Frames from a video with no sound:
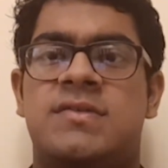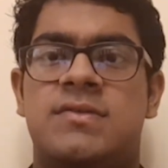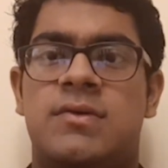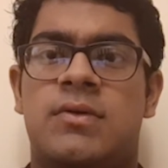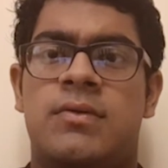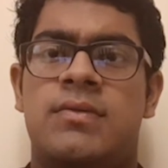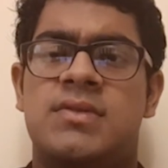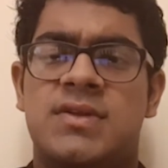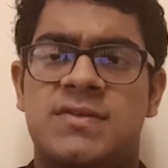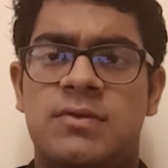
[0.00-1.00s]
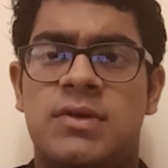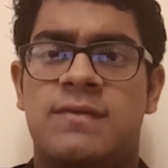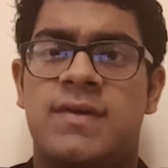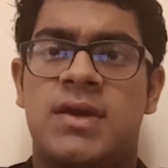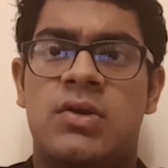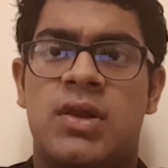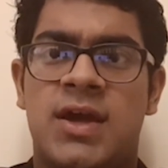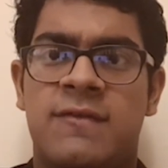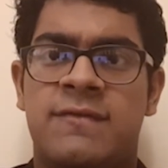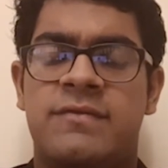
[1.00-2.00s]
So this would affect your
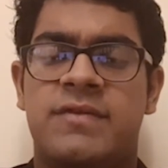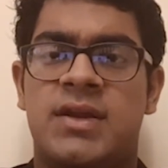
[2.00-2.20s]
life